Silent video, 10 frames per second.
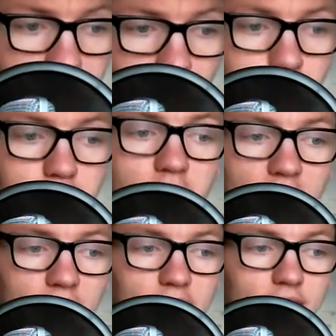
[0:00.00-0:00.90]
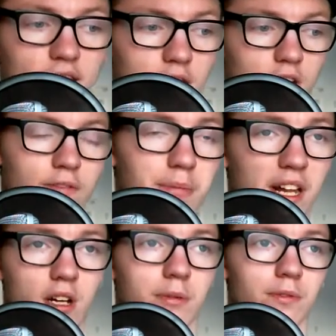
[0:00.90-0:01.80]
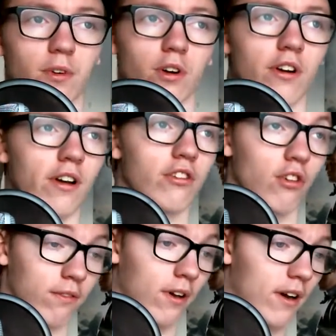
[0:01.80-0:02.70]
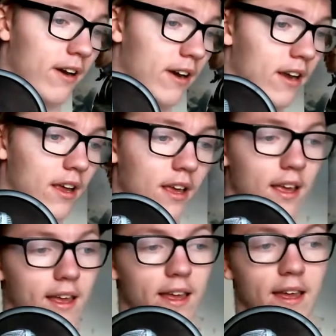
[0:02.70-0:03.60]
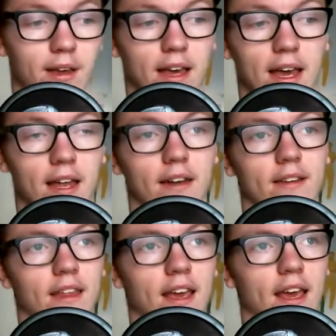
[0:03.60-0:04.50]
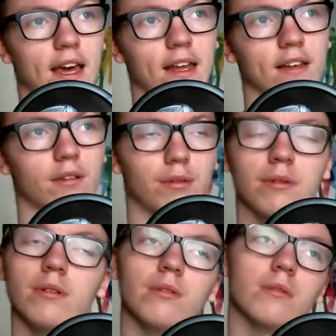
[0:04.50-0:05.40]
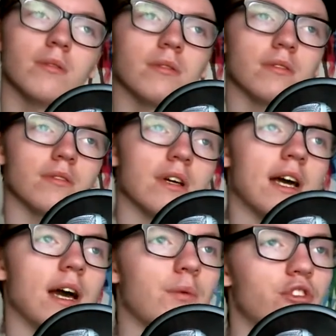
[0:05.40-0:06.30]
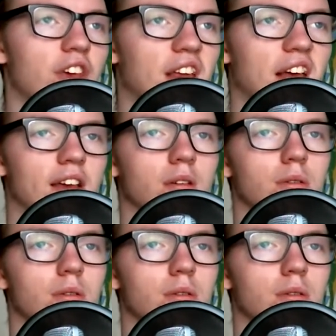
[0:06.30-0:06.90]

update of Black Ops 4 so far. And they added, I would say, like,